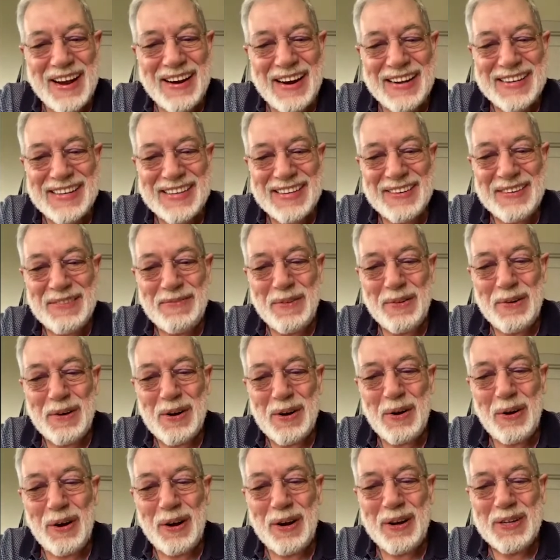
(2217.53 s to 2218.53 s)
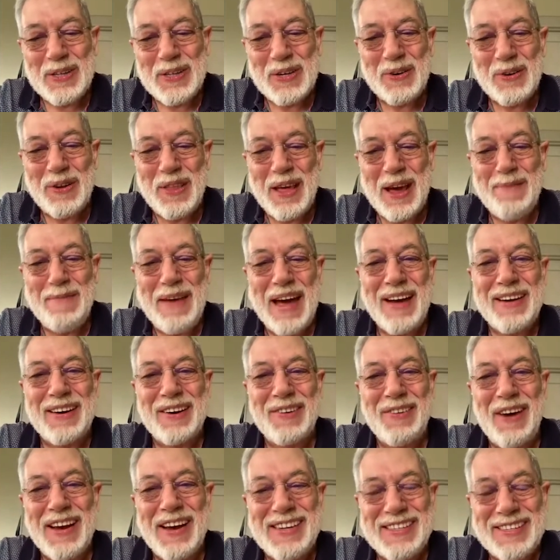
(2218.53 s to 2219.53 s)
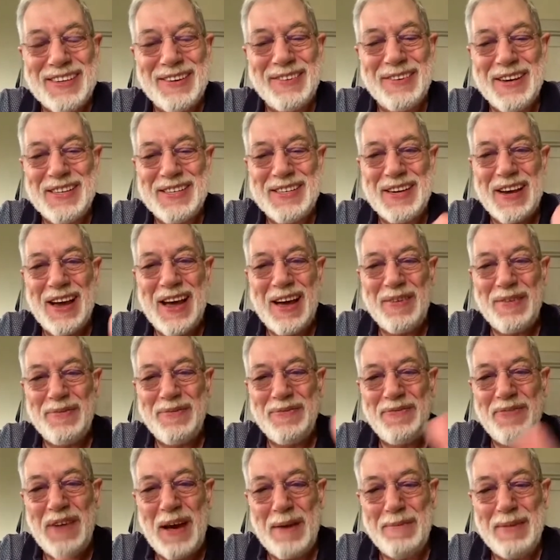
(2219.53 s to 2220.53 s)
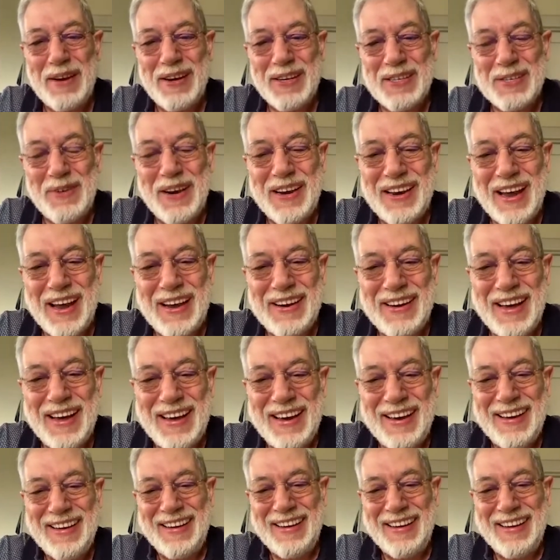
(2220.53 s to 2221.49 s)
Listen, we'll call it a draw there, man. Great talking to you. Have a fabulous weekend, eh?